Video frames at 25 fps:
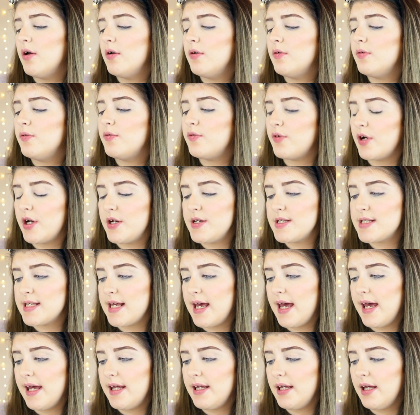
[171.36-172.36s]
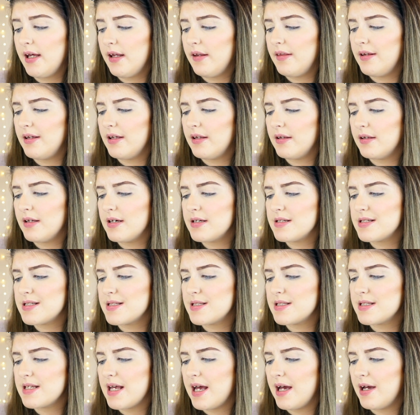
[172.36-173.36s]
Frose, I think
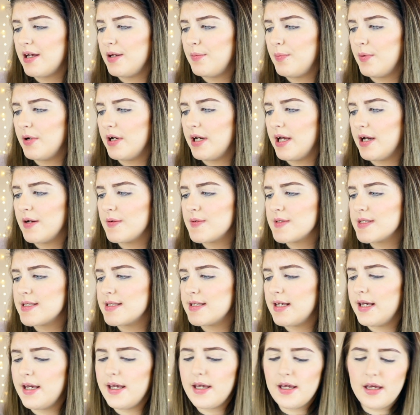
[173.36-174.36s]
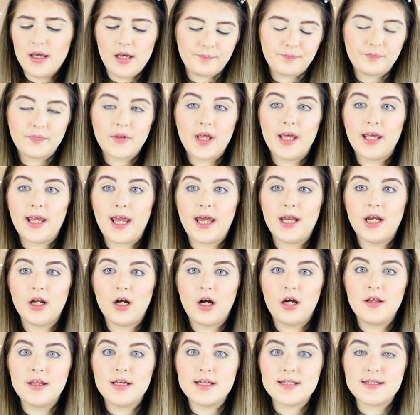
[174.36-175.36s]
that's how you pronounce it. Again, I
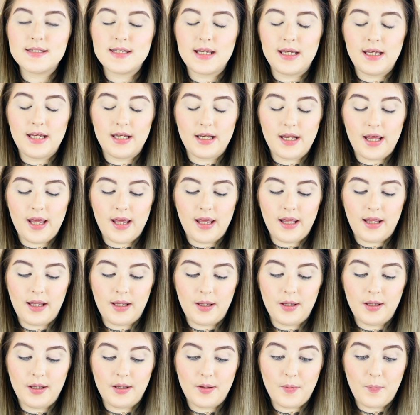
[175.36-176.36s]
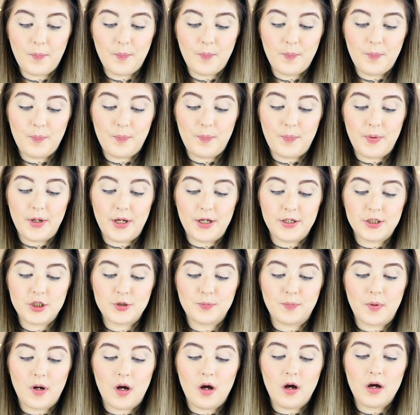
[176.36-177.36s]
got this in a
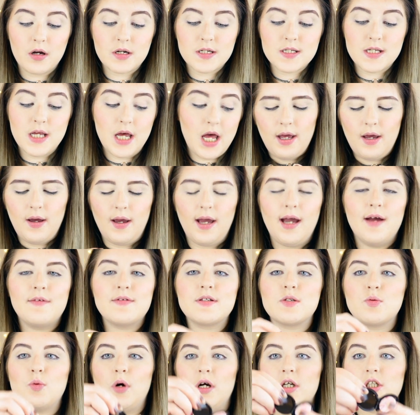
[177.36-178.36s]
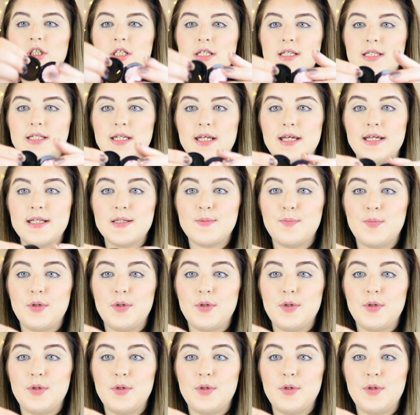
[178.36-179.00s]
Birchbox. I have swatched this and it is